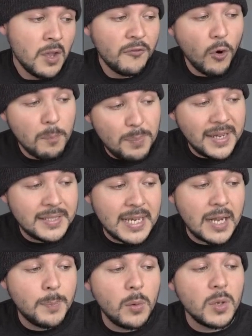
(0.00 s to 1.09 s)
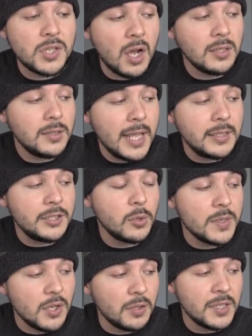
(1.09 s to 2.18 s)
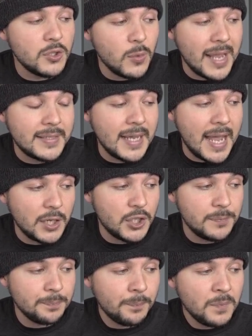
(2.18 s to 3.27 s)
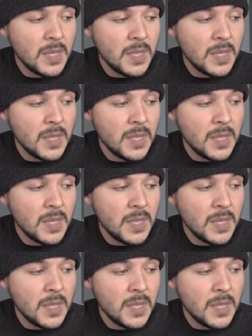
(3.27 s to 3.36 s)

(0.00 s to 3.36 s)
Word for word: for big tech, but was unlikely to result in drastic action.